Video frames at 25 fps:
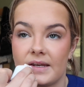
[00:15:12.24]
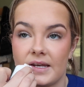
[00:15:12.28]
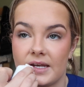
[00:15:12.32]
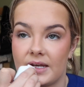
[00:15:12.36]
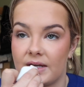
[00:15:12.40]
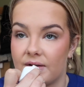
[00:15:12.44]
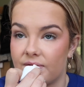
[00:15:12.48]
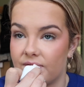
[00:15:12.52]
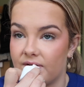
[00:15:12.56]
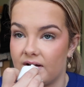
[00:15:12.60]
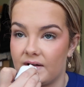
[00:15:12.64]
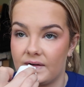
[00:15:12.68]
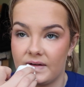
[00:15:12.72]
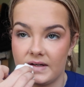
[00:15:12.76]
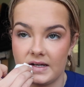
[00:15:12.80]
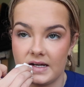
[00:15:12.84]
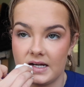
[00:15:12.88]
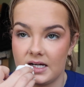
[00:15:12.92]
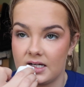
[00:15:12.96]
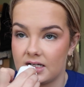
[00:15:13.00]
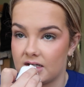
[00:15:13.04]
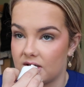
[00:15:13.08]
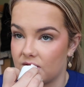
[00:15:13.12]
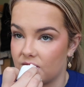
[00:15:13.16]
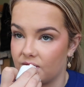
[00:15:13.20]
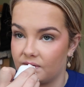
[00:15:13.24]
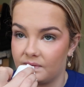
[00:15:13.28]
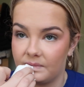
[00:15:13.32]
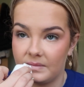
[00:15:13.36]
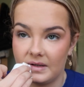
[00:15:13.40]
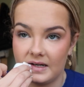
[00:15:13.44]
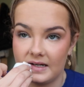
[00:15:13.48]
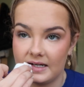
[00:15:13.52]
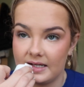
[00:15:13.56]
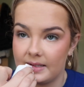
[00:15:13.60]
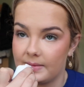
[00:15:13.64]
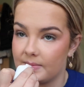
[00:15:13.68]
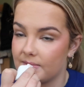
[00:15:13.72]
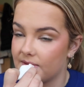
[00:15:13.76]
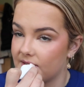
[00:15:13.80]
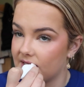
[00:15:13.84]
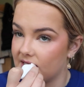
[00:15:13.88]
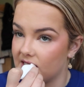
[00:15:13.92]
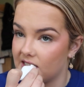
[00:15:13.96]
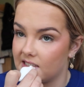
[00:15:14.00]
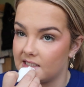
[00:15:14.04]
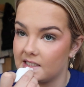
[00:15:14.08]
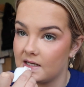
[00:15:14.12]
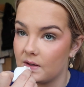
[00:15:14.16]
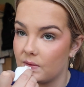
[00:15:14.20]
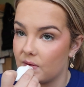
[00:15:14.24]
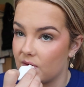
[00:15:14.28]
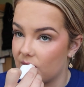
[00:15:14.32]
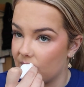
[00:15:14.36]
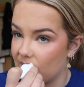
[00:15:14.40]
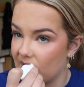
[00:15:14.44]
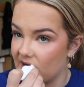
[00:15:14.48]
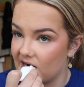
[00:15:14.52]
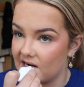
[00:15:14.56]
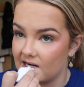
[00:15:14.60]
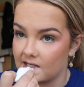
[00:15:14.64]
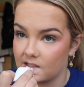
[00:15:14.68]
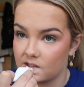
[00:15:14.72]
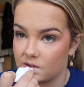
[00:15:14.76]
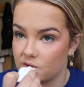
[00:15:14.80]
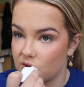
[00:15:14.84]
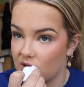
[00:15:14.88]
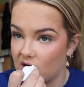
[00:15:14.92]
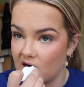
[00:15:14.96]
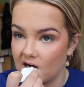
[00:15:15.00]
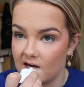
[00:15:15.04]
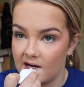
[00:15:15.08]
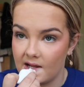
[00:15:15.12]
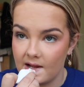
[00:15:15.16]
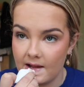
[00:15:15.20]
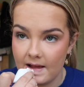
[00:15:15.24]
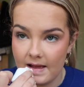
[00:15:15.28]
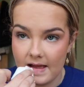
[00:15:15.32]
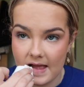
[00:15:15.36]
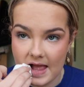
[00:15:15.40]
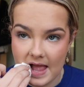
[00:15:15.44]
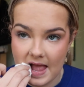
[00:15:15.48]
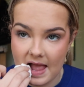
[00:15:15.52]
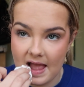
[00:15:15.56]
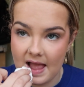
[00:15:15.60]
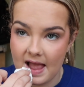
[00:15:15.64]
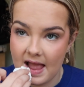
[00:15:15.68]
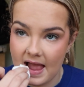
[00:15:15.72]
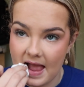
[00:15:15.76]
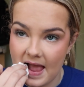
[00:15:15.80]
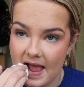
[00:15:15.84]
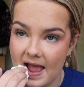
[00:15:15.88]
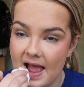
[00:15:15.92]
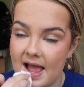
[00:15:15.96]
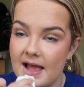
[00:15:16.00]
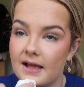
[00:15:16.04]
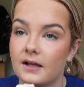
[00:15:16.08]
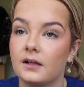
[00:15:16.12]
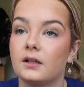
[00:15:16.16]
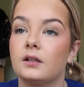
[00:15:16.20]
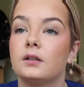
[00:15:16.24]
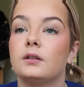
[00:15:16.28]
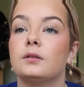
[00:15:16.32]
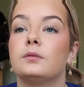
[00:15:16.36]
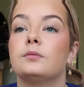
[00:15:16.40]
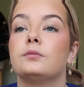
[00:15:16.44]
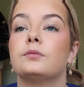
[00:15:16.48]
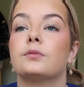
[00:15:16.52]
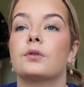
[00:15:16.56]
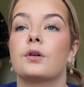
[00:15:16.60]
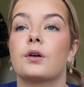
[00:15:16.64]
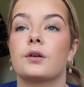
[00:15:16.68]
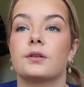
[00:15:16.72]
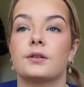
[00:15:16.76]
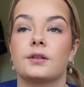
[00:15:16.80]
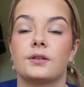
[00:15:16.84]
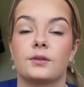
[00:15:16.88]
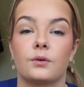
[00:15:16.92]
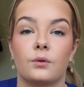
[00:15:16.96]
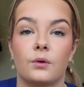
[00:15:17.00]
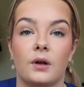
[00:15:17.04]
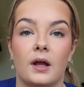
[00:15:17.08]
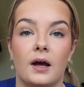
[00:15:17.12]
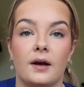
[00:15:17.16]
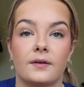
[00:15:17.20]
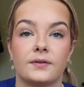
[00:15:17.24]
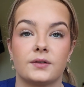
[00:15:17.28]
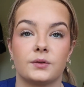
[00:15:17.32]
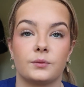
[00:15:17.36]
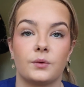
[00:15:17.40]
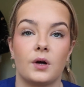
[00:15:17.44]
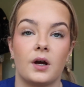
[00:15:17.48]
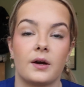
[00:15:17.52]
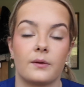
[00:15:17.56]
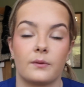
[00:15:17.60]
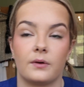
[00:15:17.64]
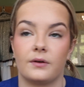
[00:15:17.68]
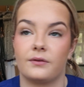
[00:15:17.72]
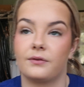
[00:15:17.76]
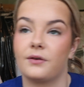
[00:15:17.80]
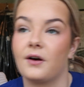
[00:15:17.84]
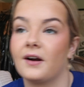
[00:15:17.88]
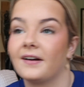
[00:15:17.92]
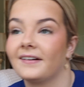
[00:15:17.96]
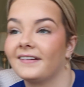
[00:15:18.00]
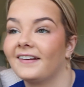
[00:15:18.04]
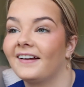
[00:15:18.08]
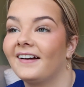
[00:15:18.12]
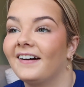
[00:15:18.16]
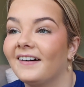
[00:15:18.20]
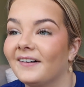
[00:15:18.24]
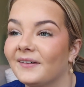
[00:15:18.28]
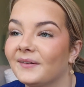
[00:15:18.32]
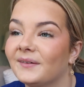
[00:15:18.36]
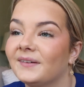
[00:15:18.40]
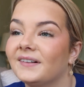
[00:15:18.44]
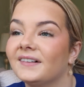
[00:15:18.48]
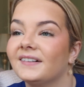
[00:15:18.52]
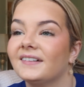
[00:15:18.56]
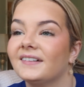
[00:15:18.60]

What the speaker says: the foundation off my lips and deal with my natural colour, because it's all I have to work with right now.